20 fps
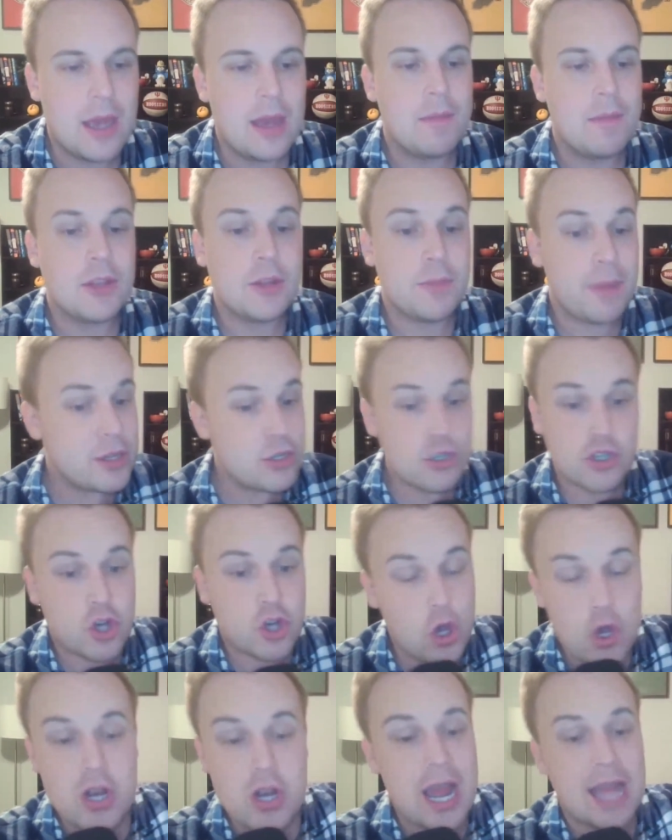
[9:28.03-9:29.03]
but the Pacers
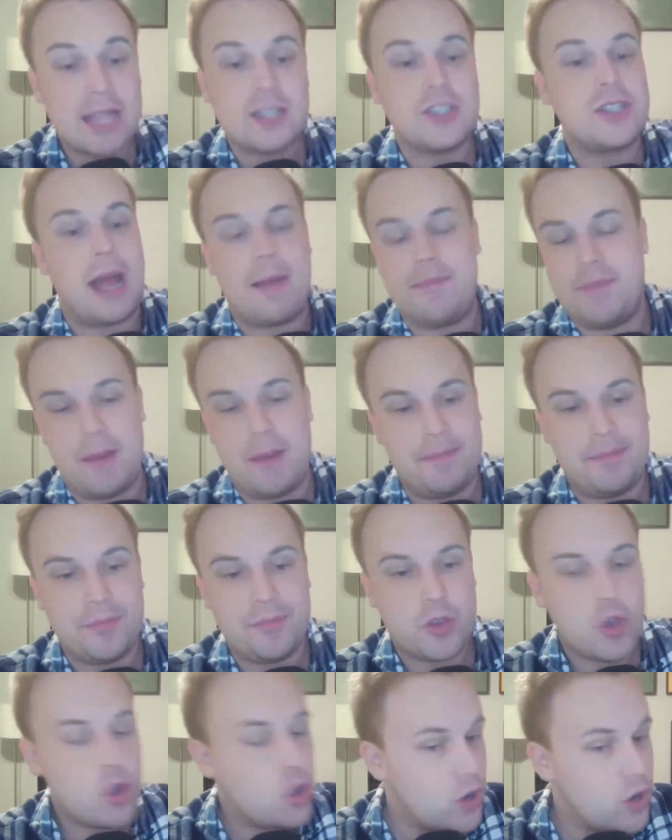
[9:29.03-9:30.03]
could not stop them.
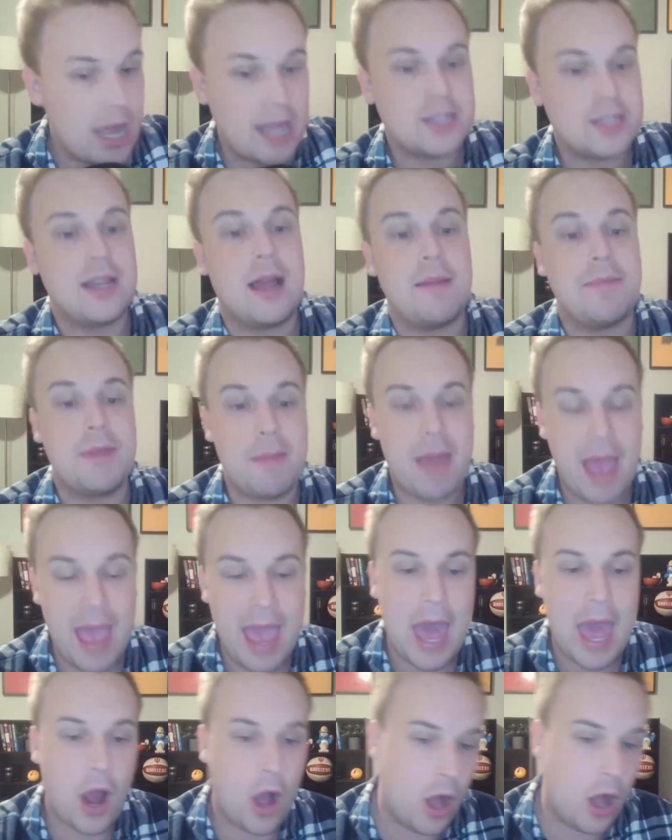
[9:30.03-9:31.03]
Could not stop them
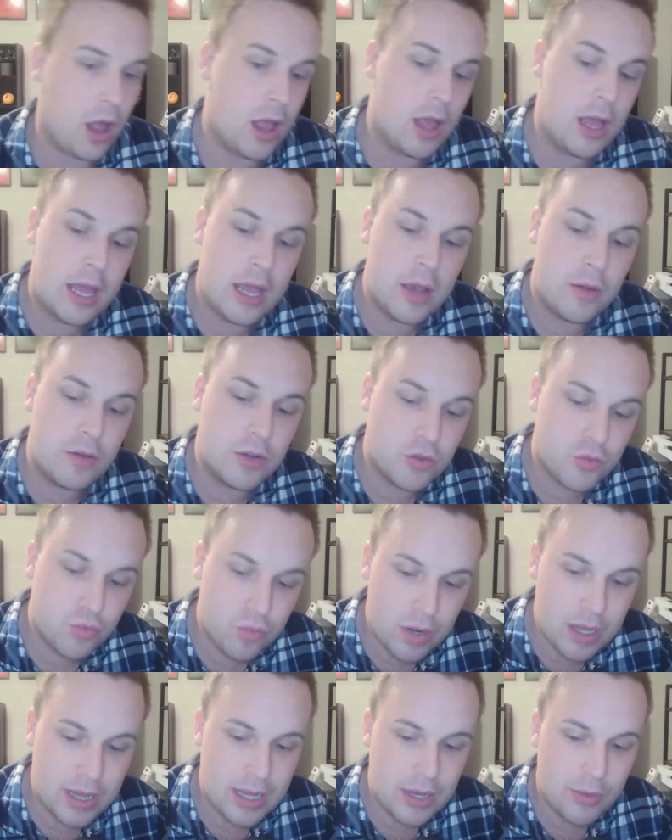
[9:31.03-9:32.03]
at all. It was
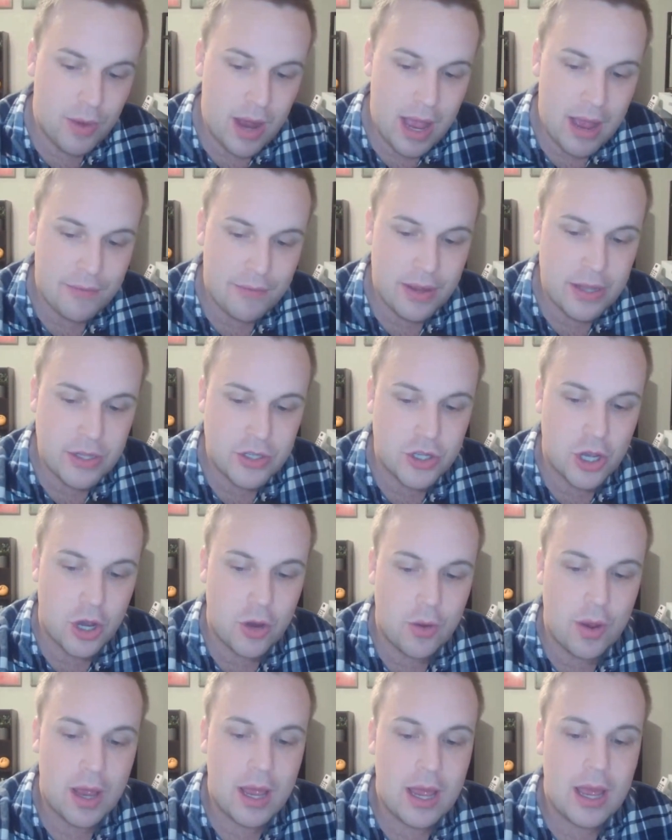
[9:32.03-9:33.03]
really rough, and
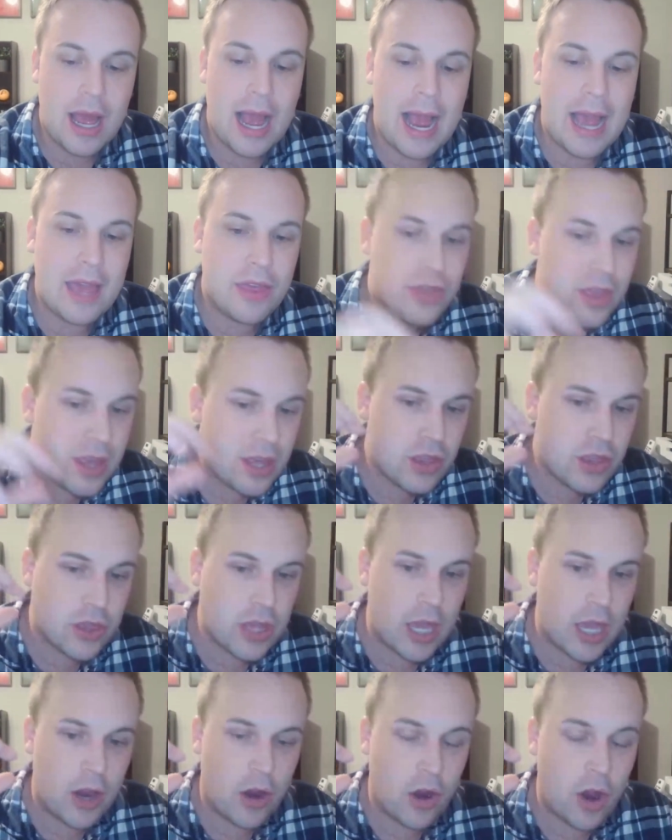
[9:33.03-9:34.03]
so I think
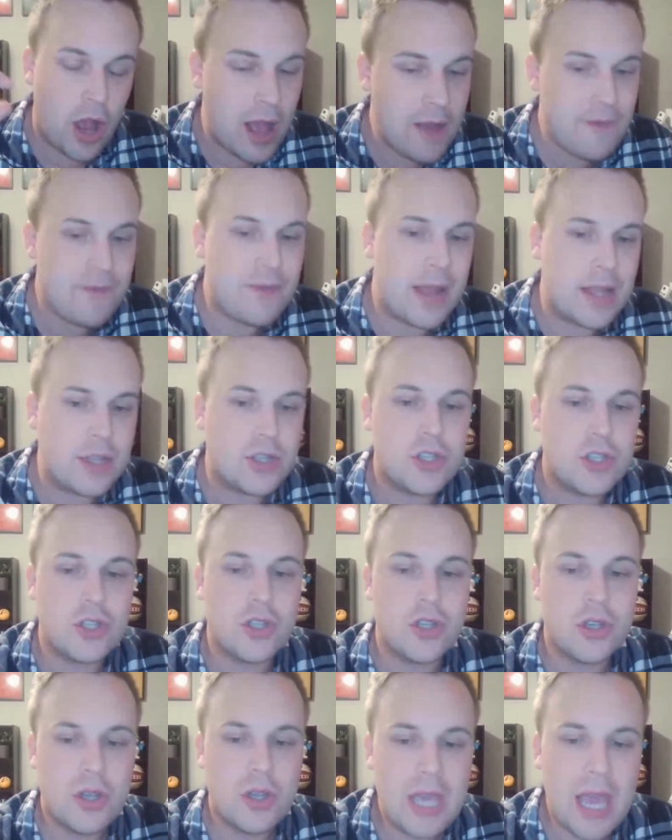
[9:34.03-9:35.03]
their offense.
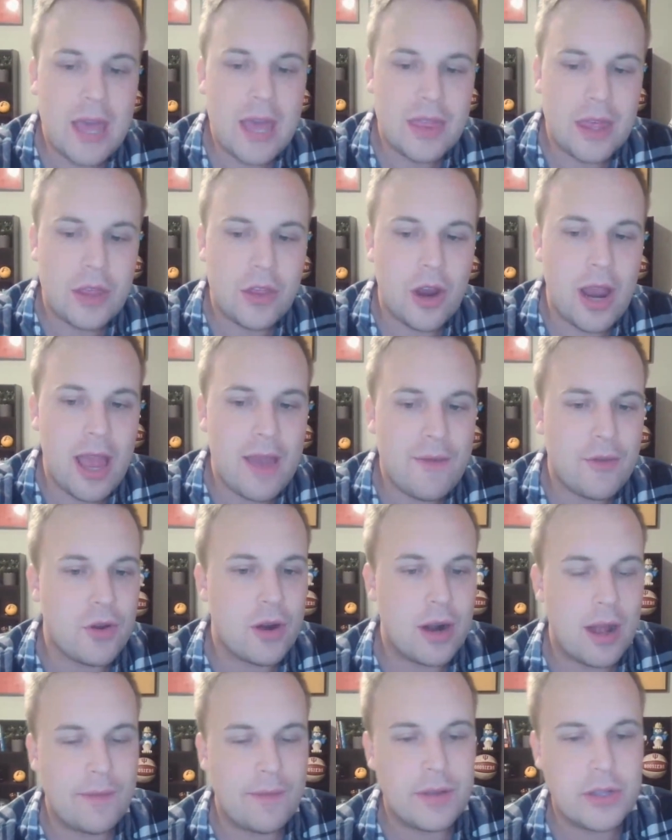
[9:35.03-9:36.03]
Yeah, their
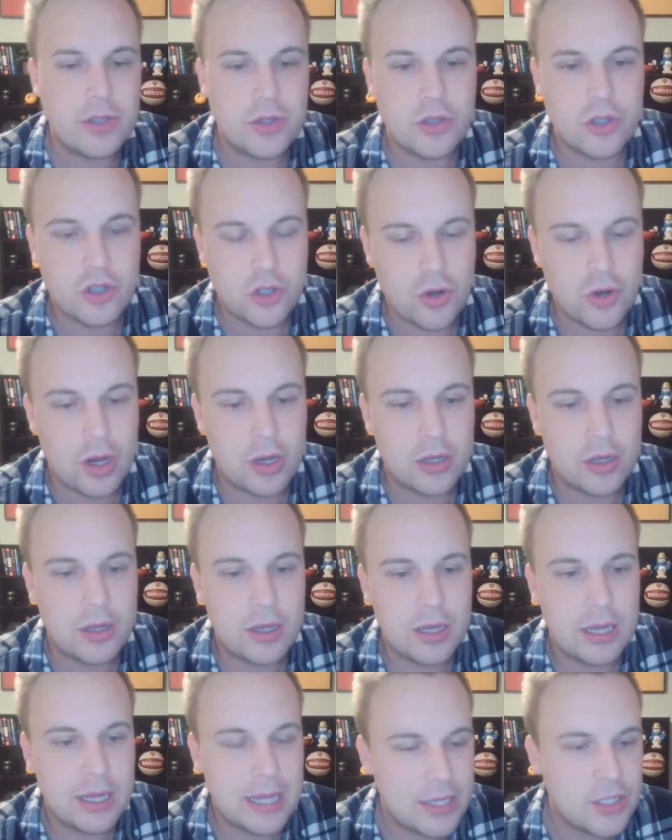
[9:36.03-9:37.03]
half-court offense struggled,
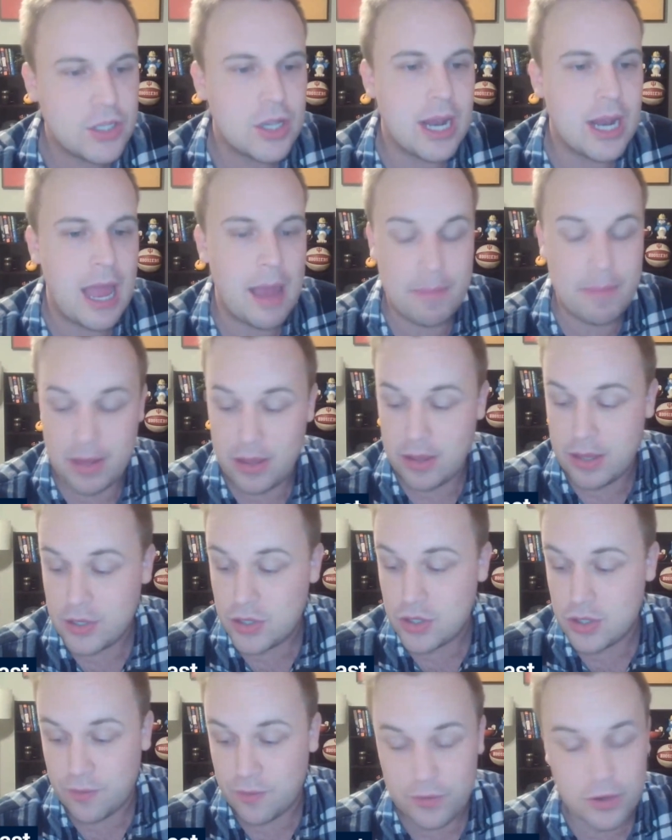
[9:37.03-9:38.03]
and that's going to happen. This
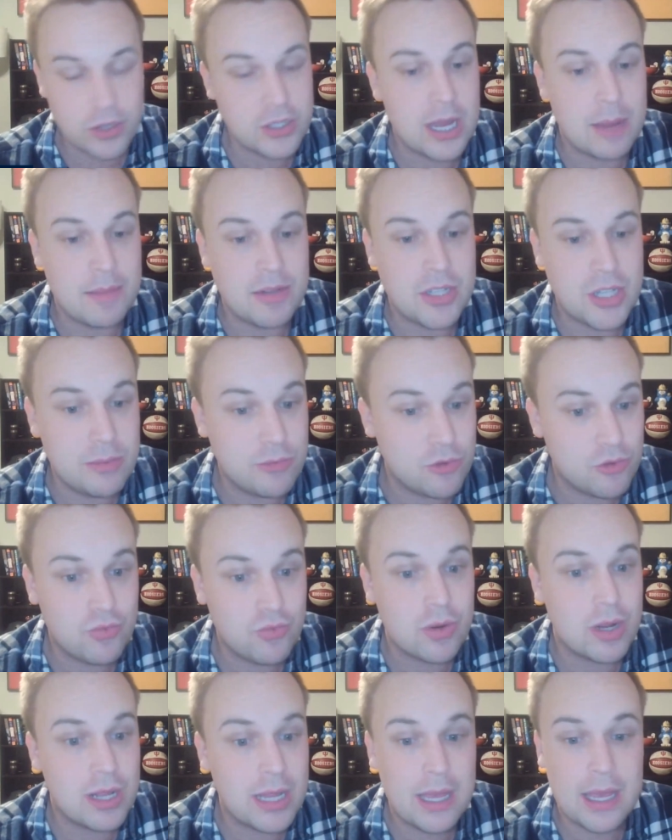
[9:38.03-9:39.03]
is the first time a team's
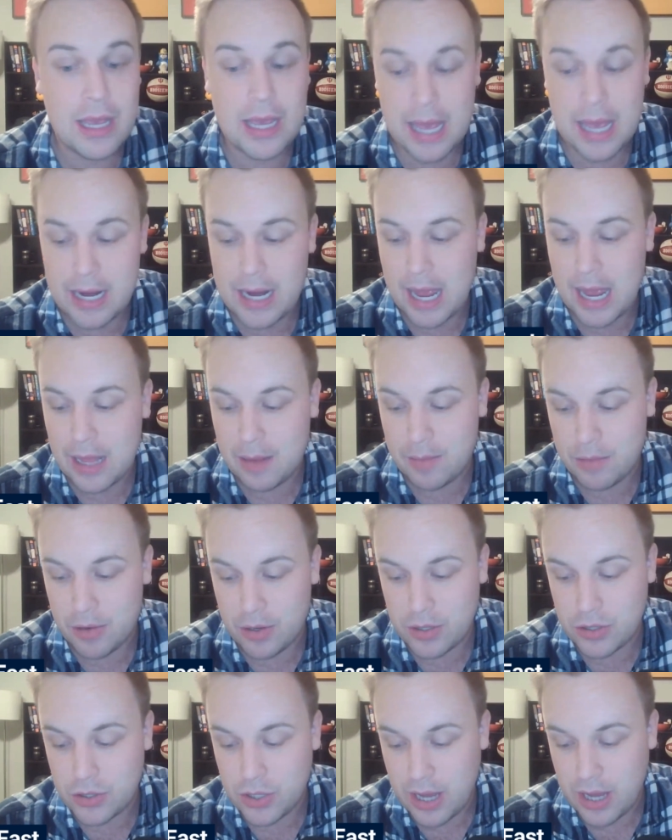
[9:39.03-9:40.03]
really gotten
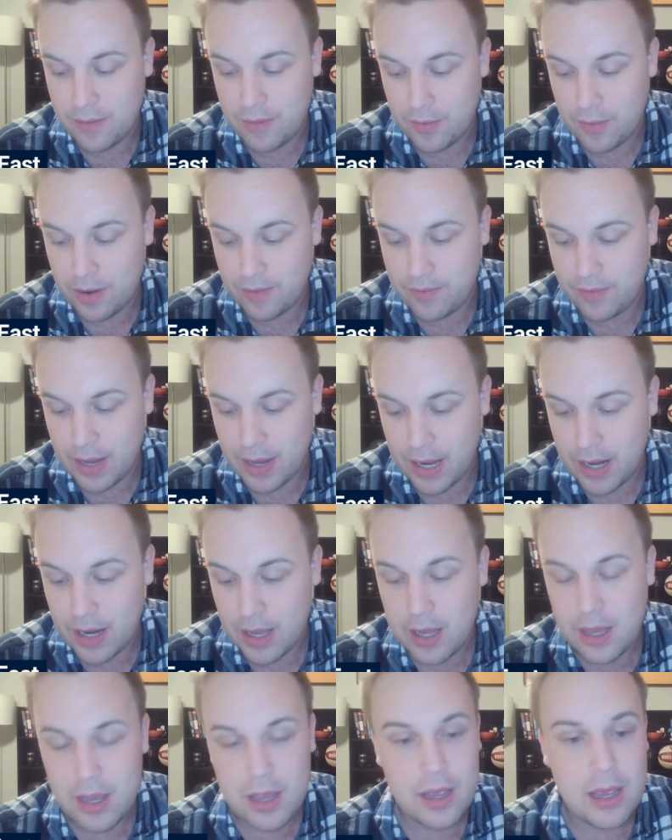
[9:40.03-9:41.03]
Haliburton to have a rough night,
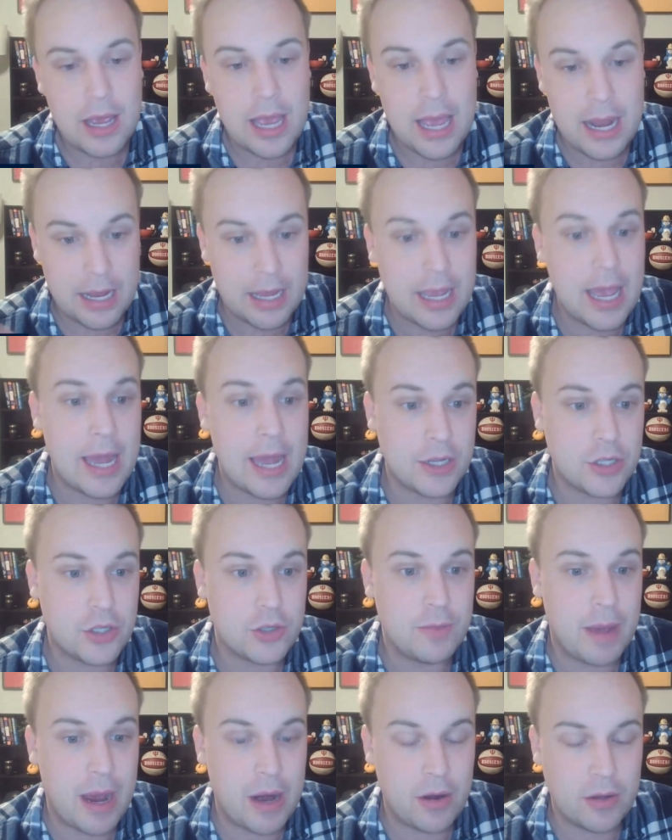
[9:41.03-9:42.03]
and it kind of
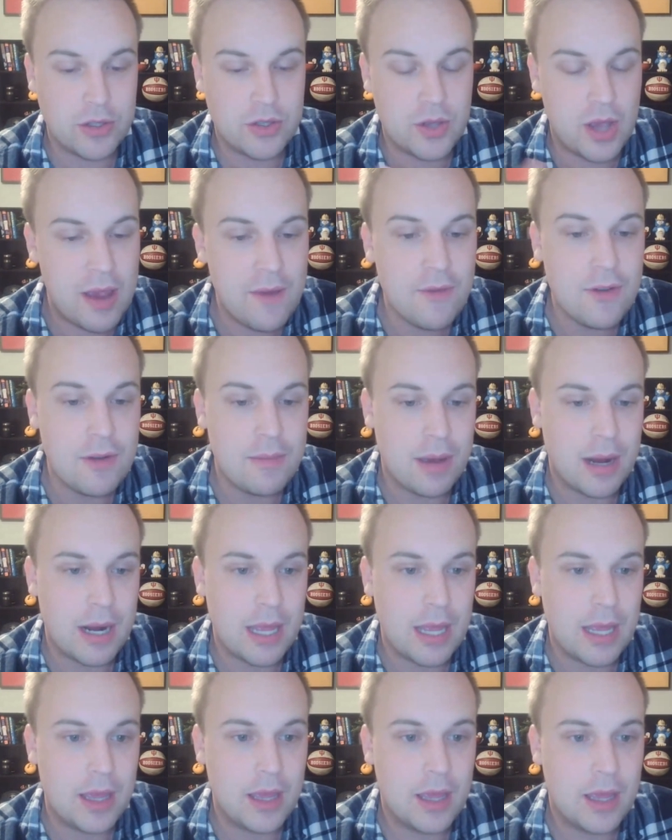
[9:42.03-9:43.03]
spiraled to everybody.